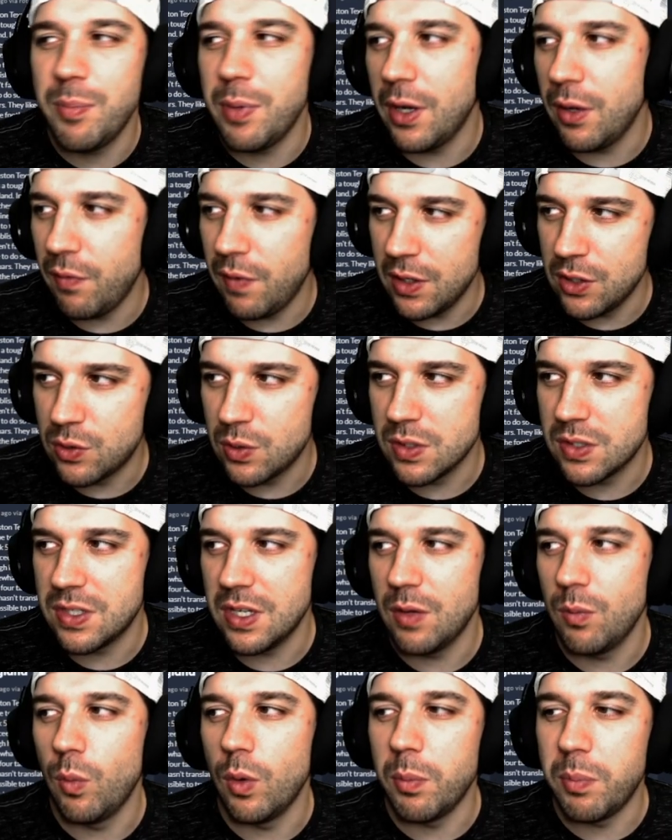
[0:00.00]
of interest in
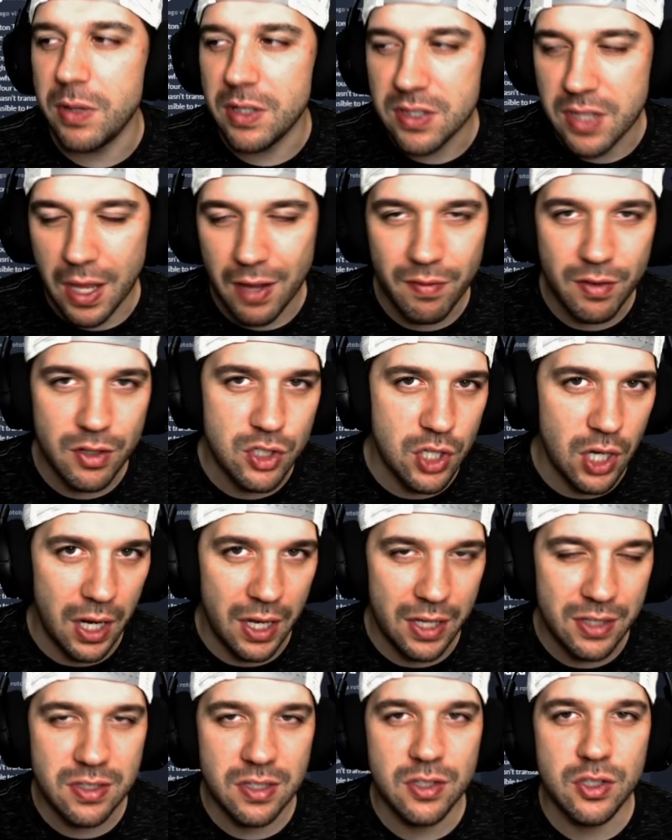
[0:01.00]
would be David Johnson,